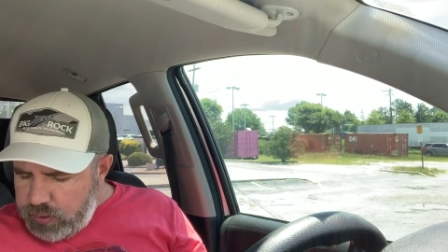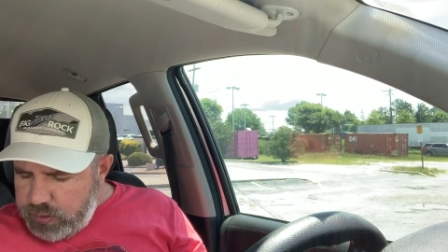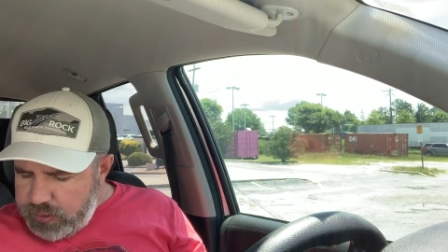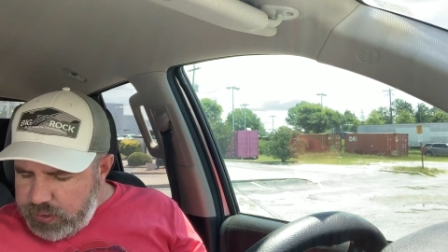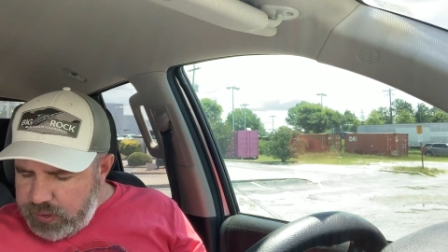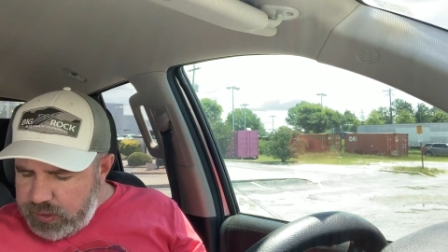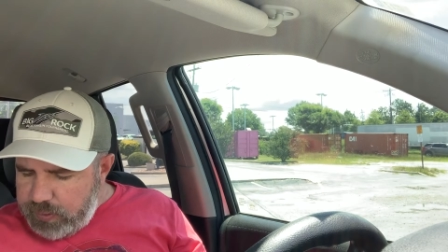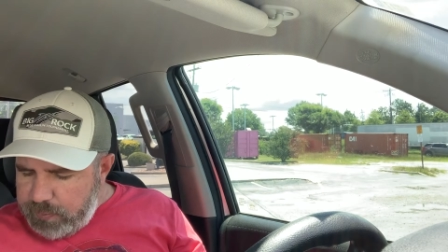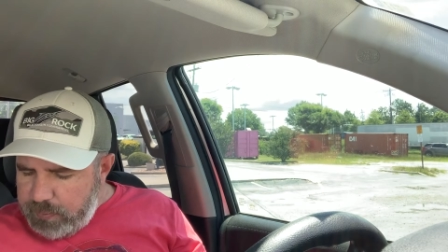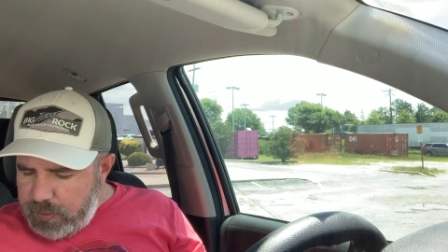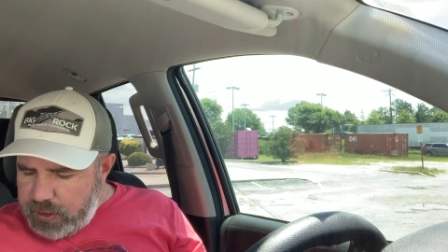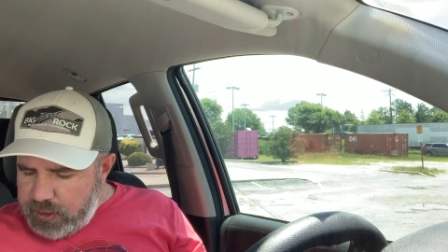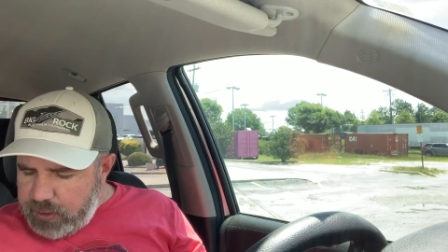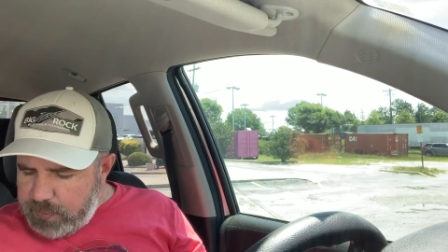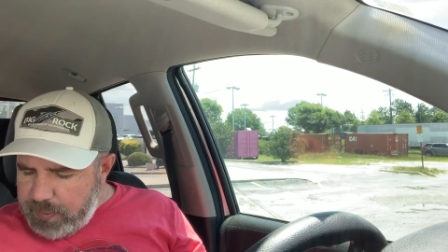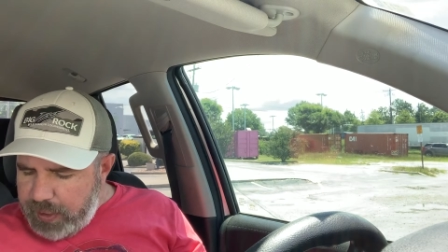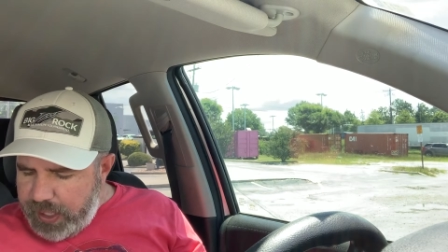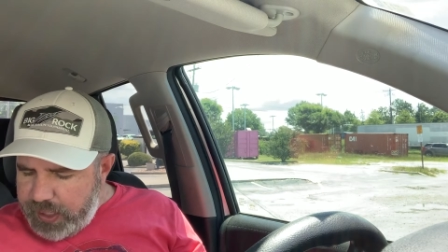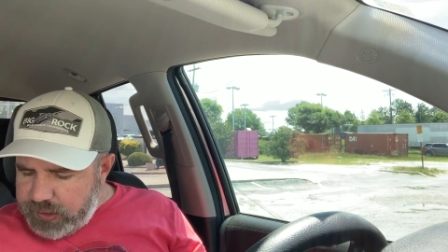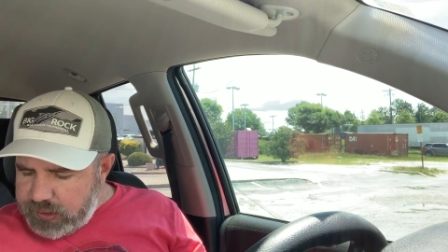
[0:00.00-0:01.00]
Get the money
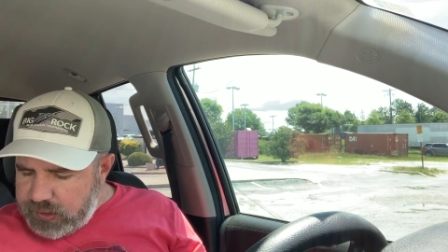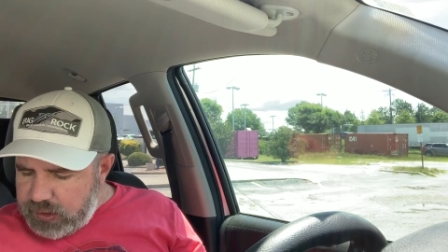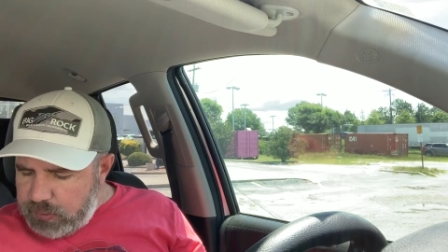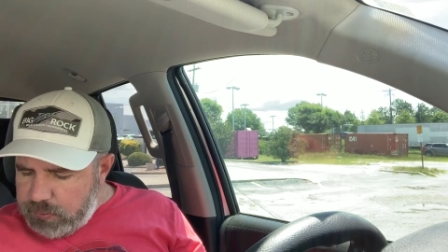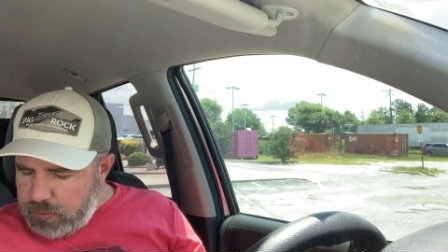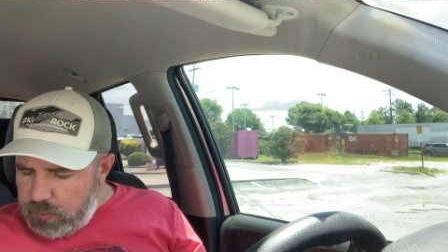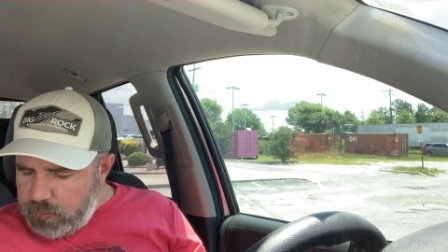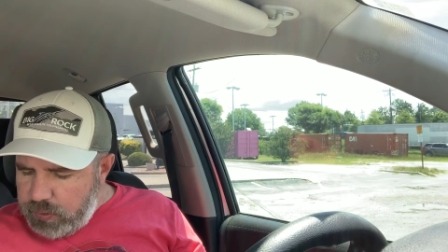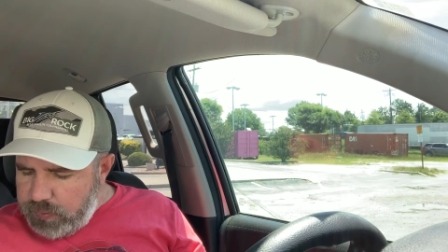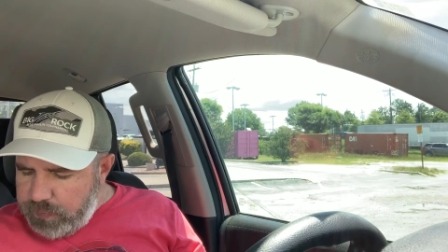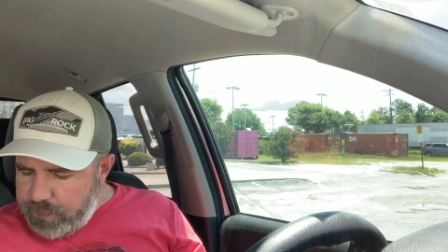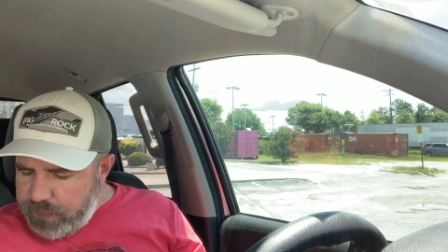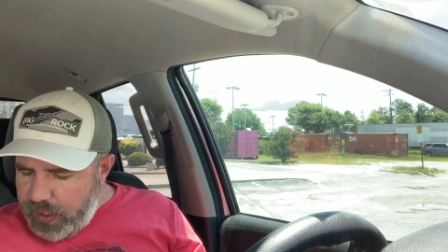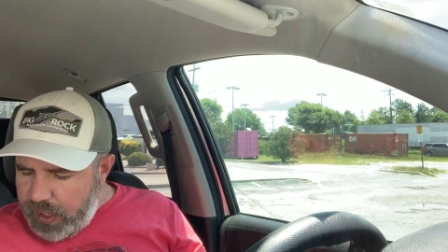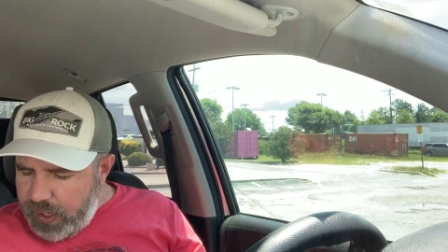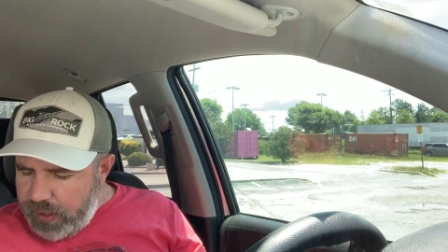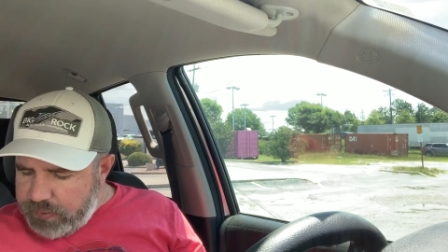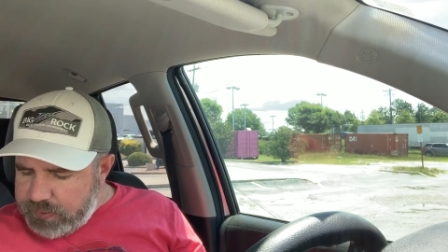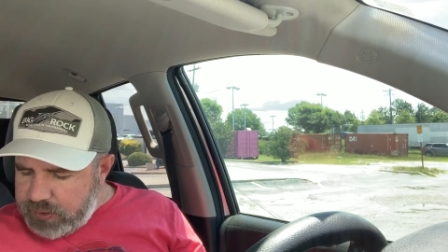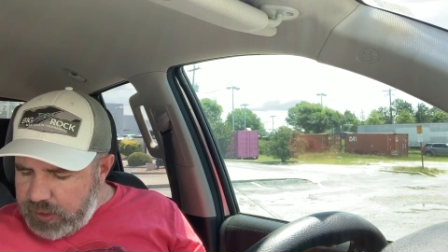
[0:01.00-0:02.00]
back symbol when
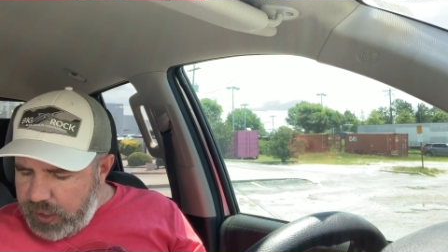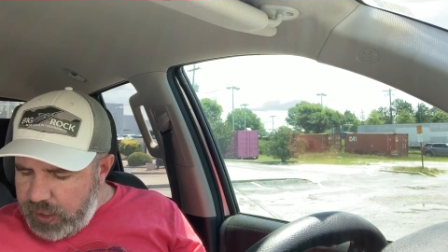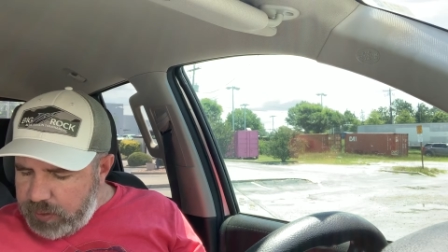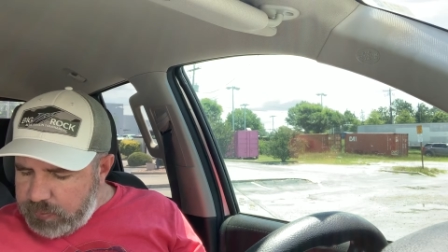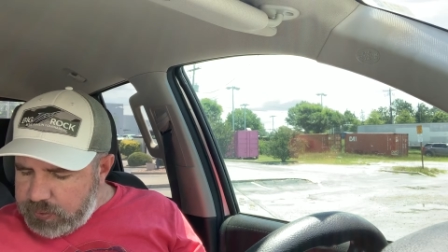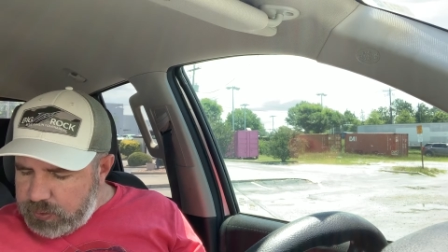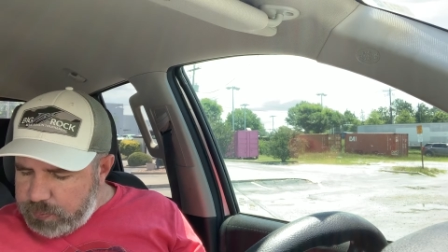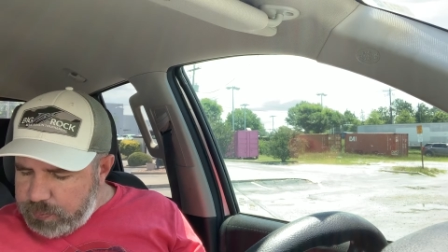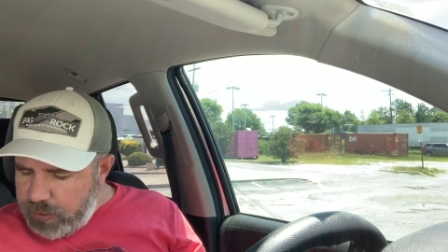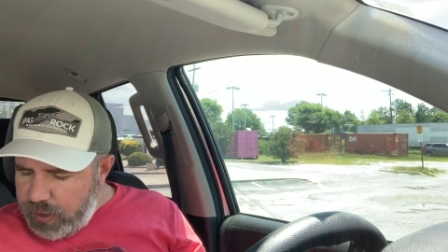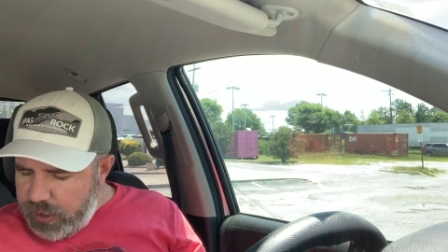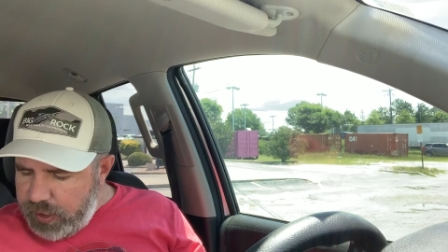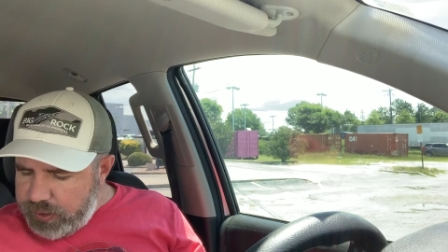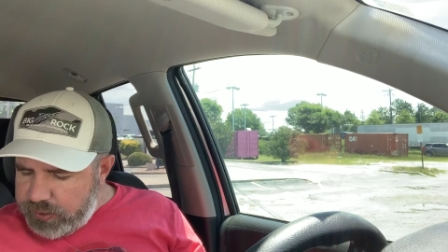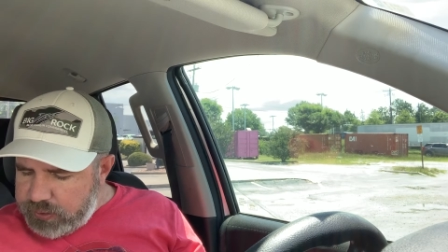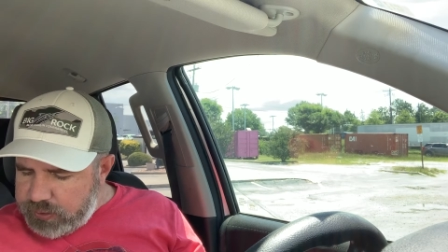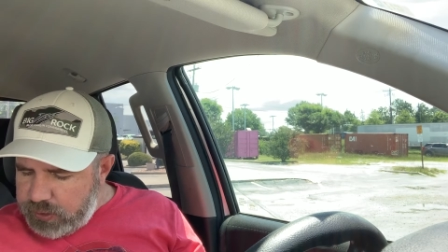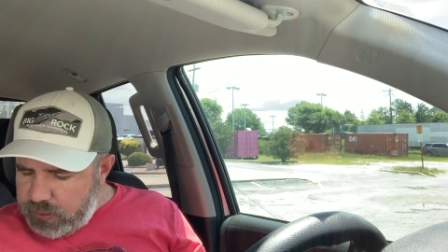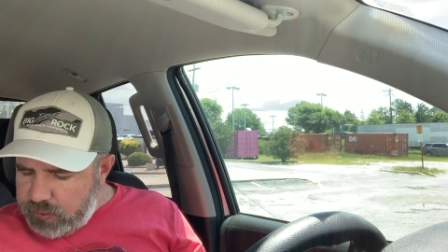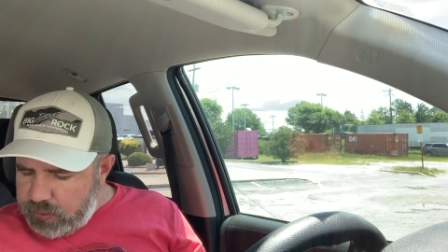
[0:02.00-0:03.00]
five times the
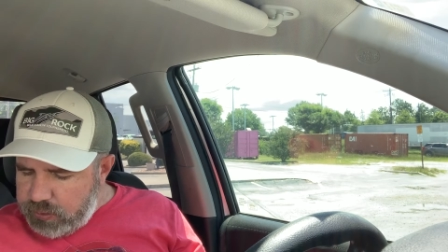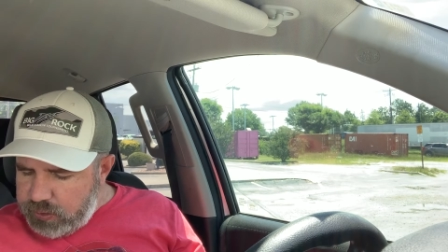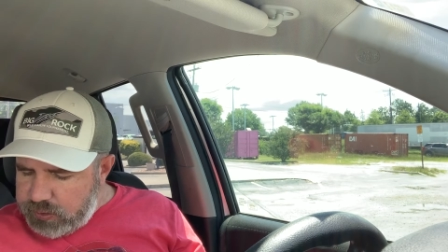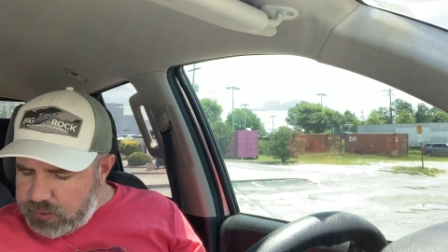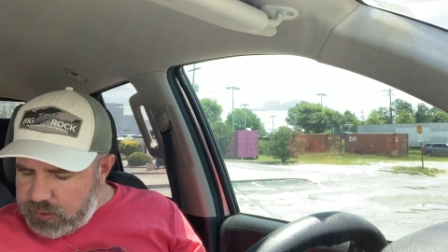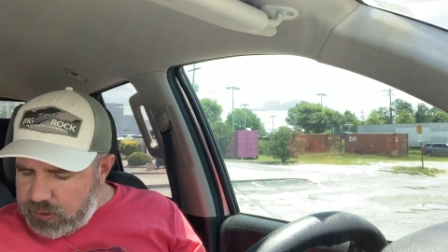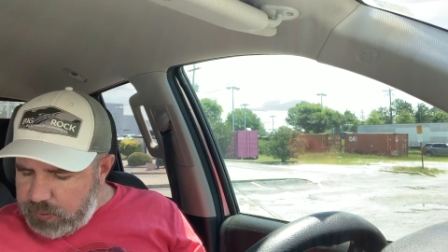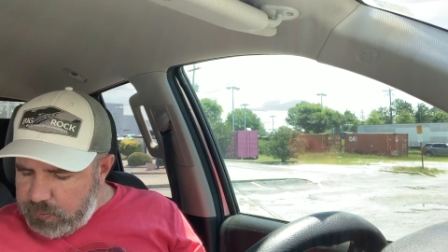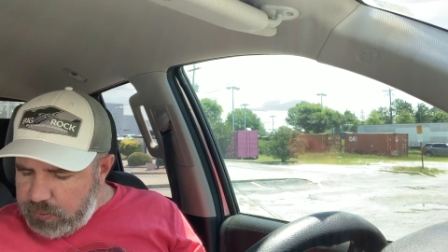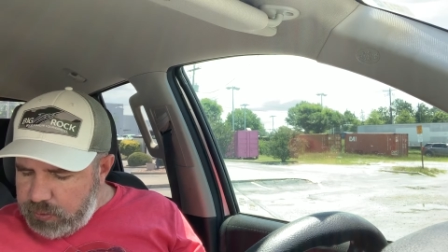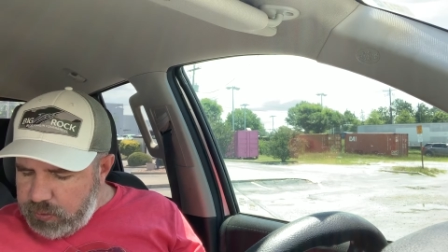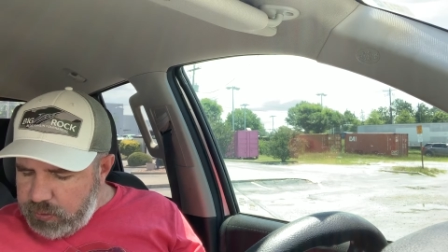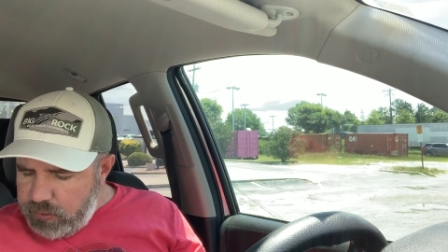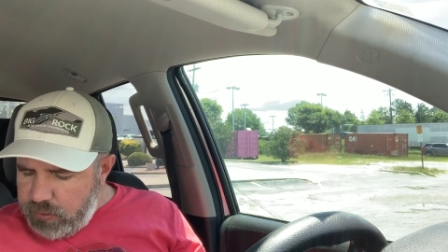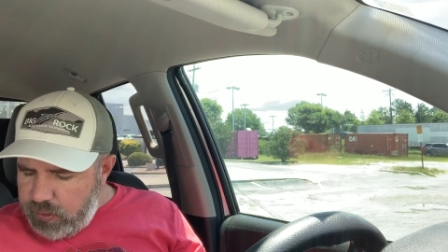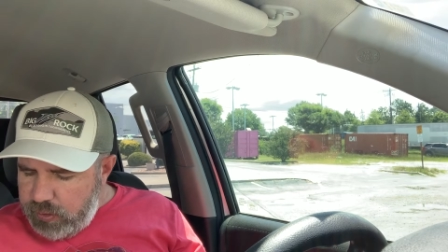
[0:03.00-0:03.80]
prize shown on the symbol.